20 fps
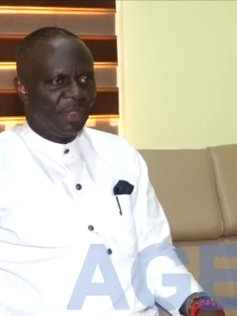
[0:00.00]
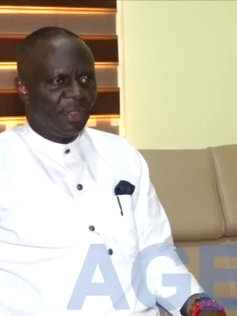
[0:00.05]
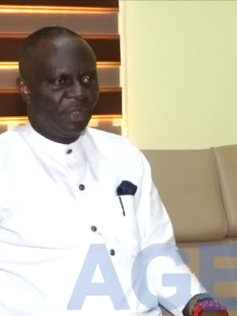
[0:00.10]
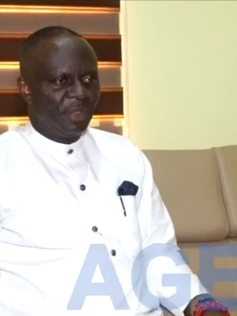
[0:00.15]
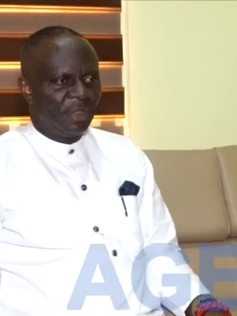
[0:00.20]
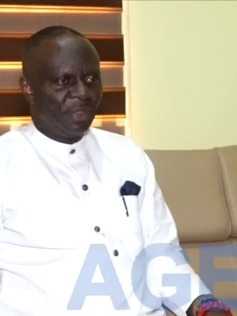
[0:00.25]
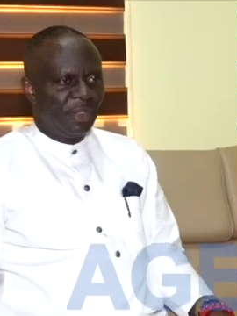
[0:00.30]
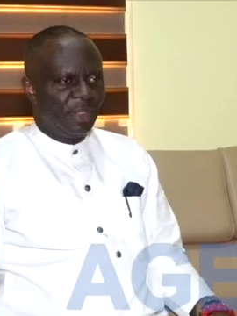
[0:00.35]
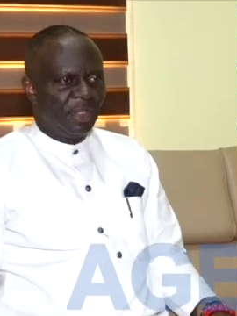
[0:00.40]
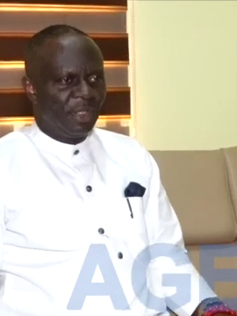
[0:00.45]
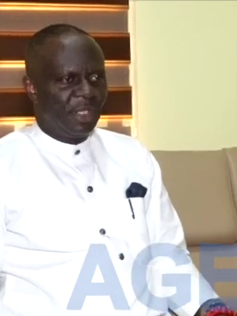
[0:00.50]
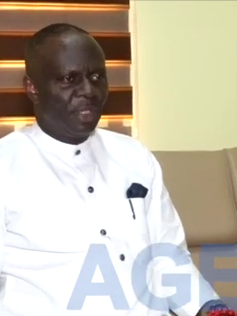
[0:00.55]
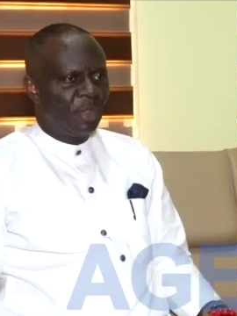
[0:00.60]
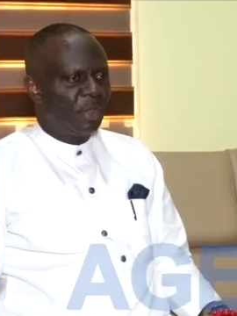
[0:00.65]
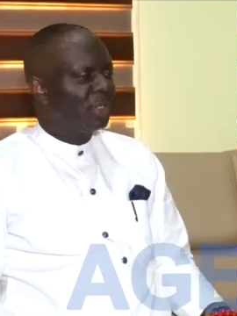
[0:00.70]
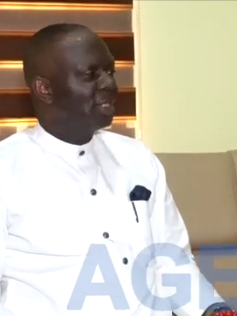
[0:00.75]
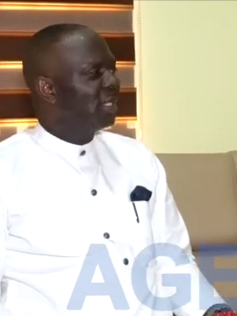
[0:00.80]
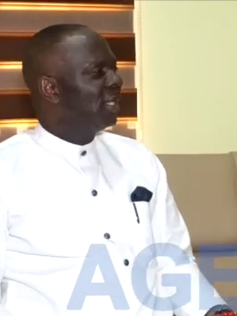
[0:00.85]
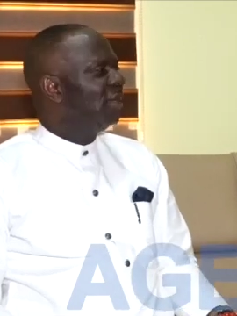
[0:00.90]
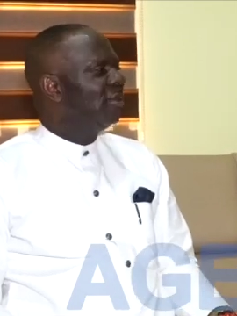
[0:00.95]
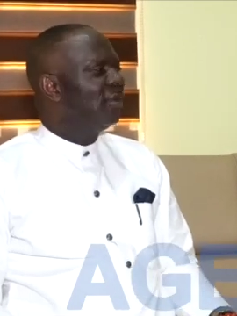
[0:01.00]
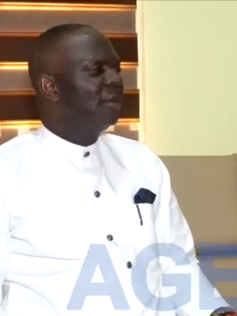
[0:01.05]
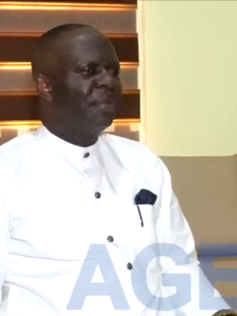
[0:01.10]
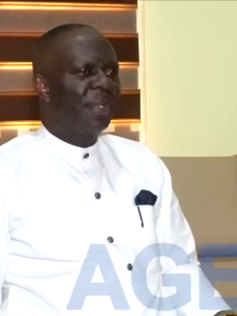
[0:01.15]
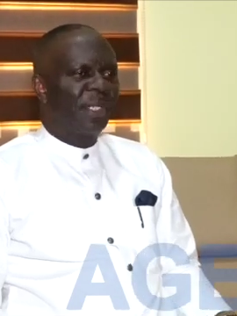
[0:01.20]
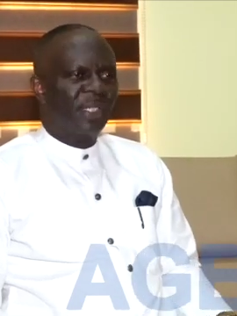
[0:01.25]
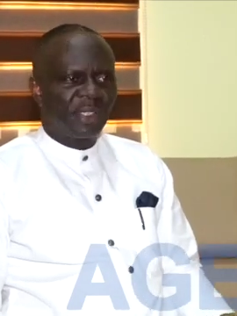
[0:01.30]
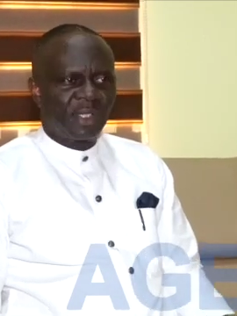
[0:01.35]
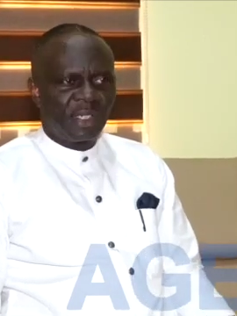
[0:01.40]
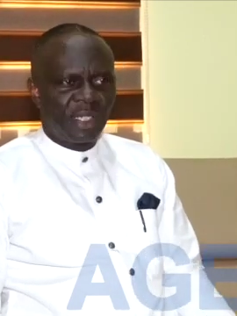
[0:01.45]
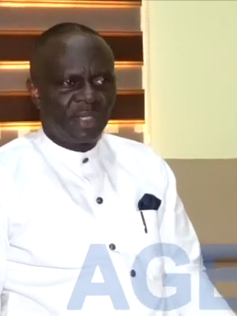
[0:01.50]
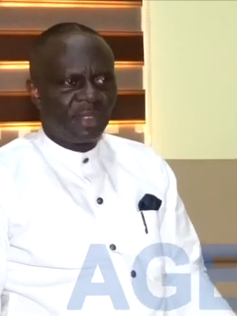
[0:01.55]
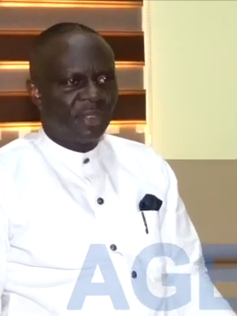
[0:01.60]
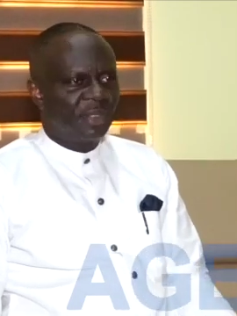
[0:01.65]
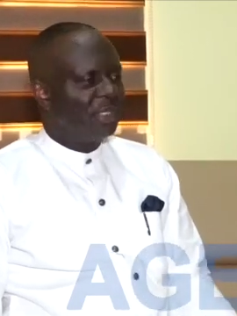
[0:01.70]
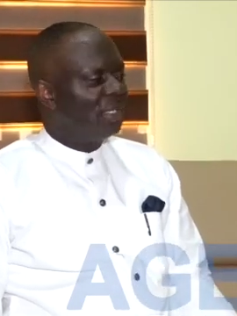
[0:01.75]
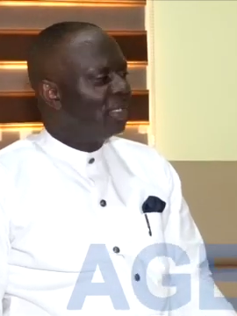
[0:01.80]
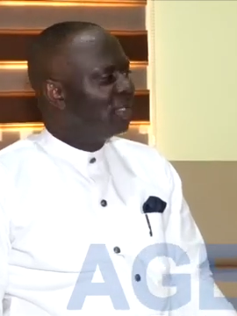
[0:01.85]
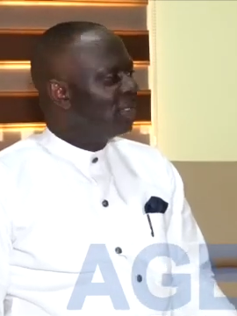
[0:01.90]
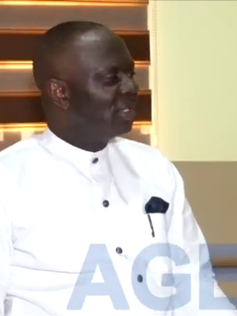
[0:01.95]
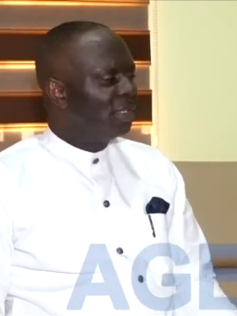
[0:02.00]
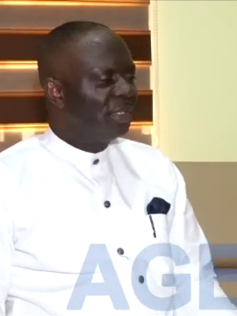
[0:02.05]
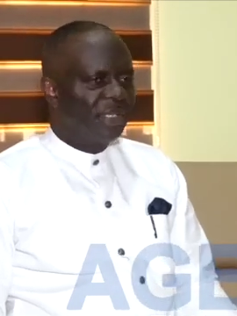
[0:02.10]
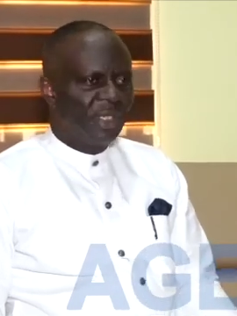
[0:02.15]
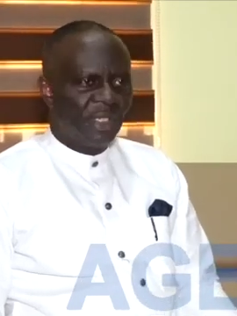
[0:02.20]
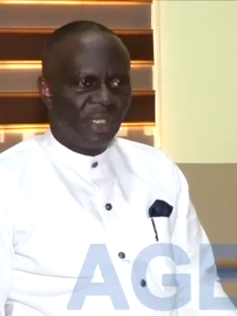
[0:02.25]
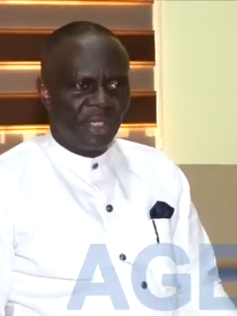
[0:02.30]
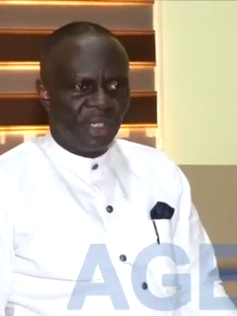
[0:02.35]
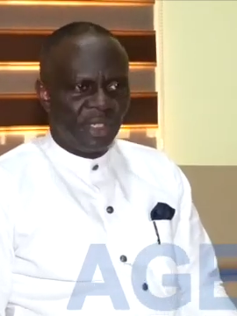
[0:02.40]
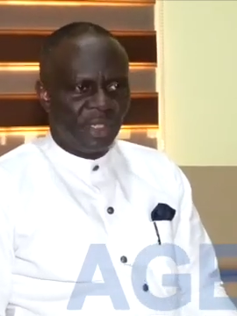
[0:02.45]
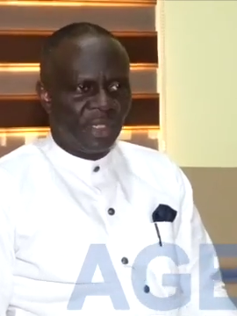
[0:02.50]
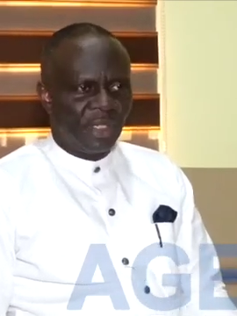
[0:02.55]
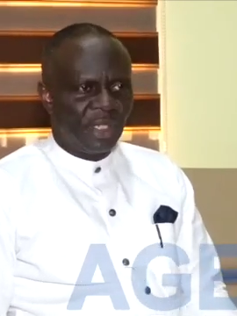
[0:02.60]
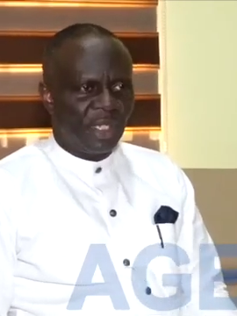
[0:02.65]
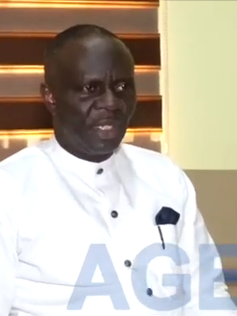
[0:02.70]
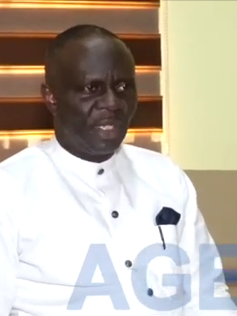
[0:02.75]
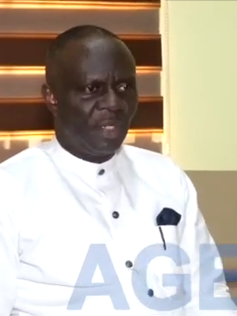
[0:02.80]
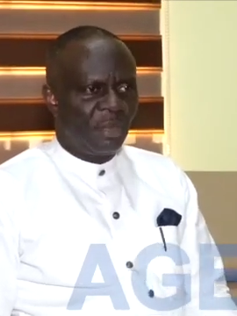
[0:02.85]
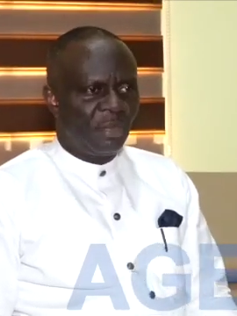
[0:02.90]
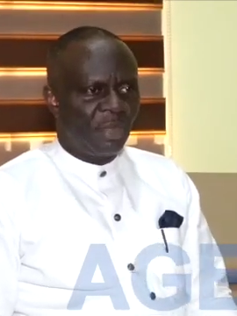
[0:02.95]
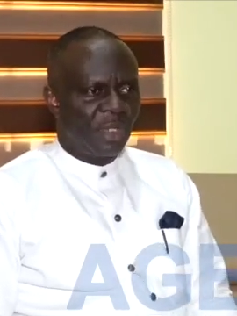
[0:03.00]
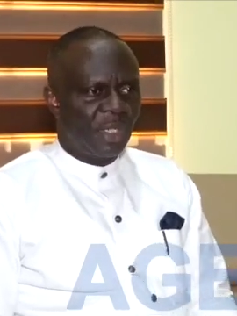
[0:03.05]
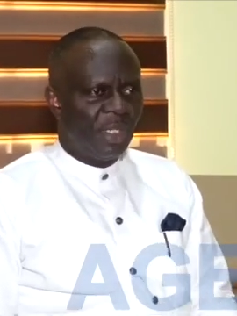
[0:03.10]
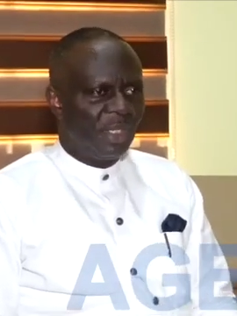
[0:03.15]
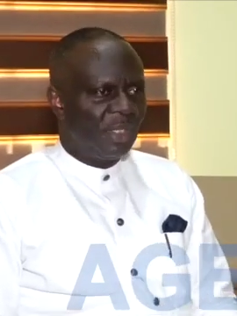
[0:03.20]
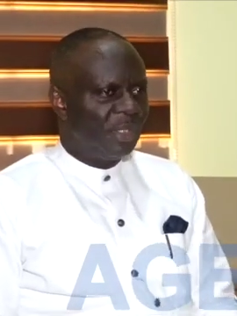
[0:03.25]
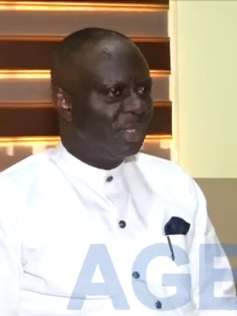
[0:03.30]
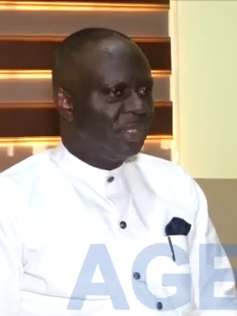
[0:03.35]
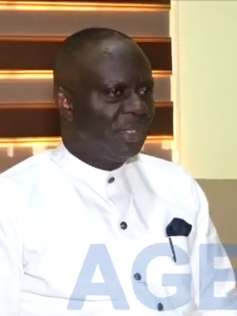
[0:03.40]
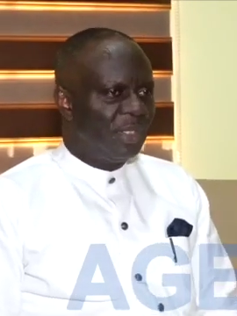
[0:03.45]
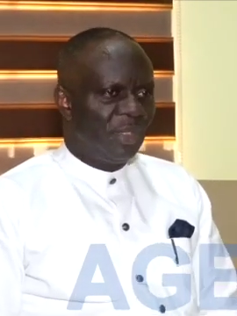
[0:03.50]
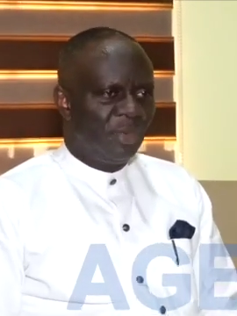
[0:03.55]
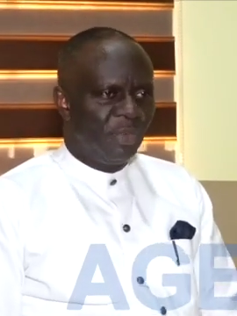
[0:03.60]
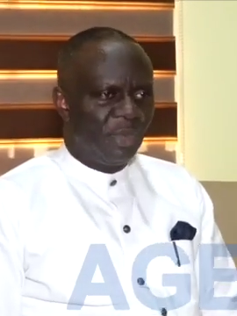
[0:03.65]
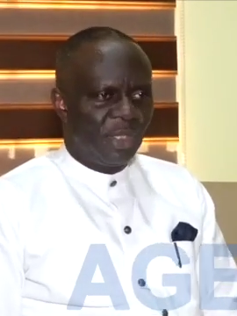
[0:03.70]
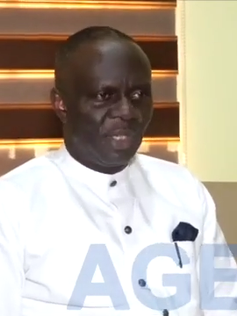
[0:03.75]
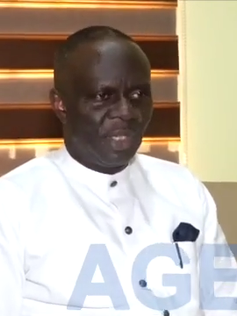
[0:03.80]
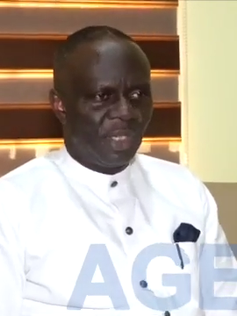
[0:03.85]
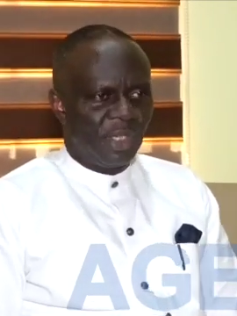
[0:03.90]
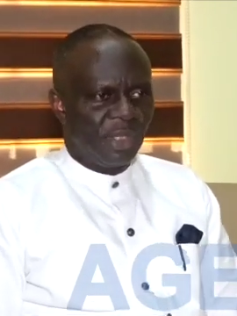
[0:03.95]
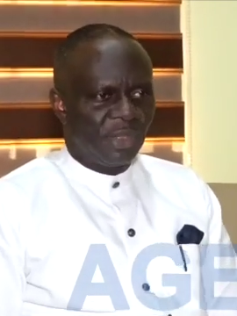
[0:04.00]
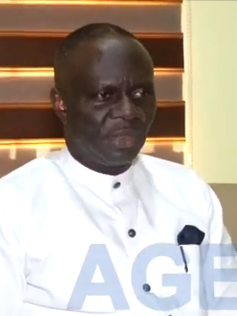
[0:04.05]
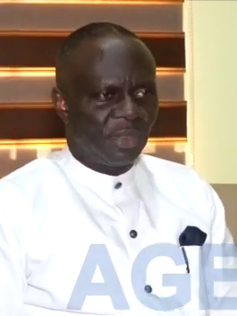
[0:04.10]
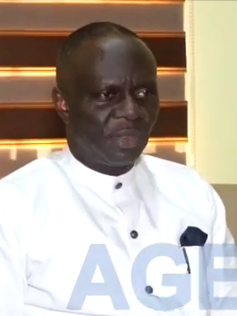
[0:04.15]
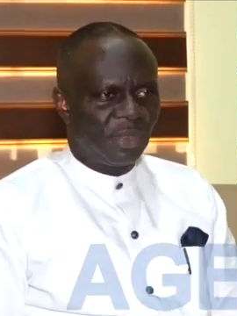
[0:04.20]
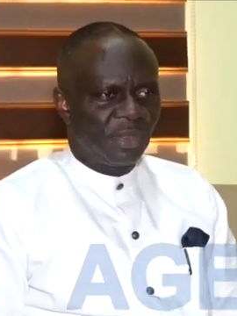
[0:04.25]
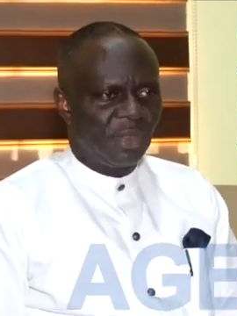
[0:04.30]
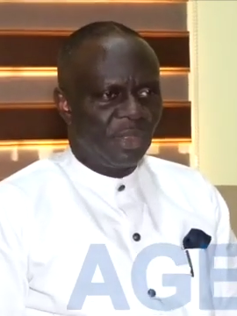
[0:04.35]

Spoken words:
There was a Labour Party candidate in Anambra. He didn't win the election.